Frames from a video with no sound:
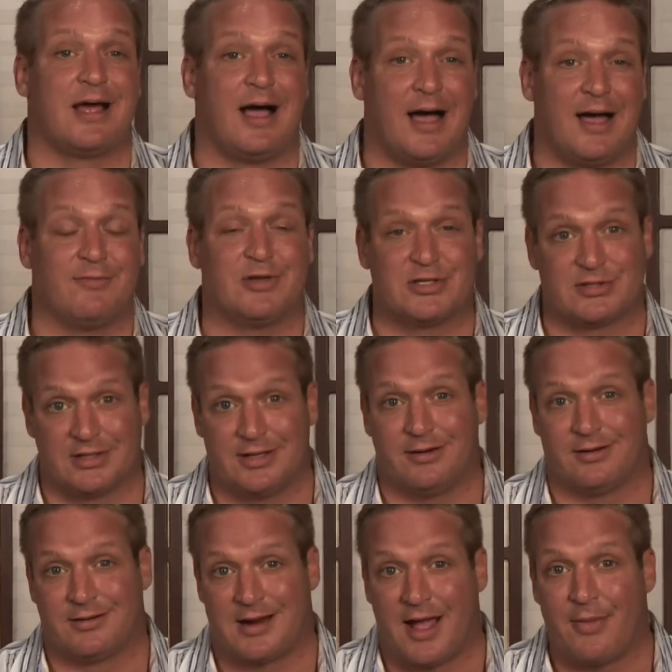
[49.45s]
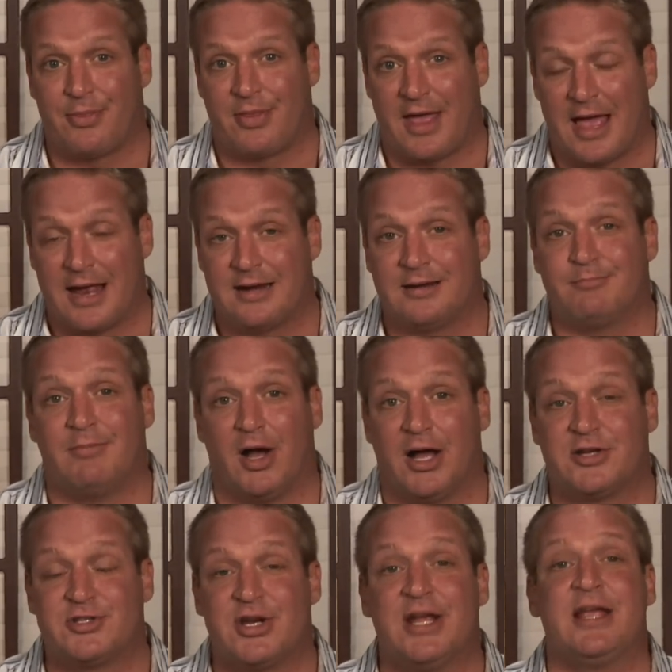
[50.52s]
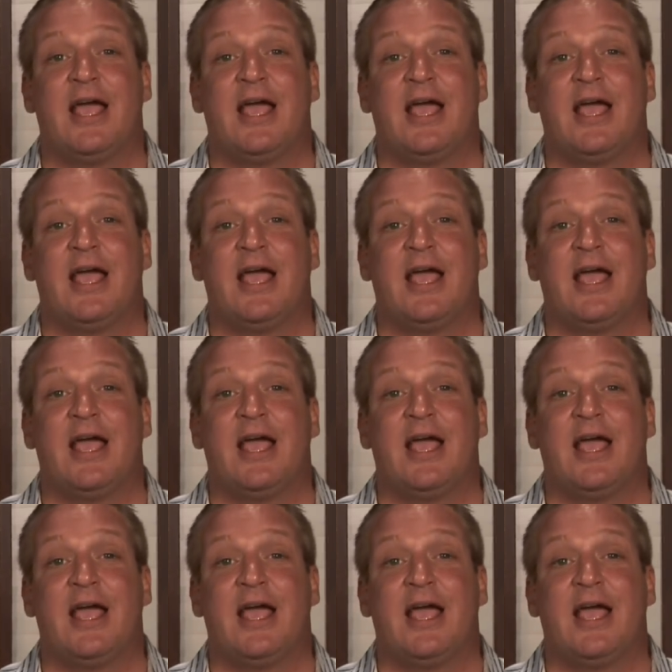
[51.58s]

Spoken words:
obviously are not that much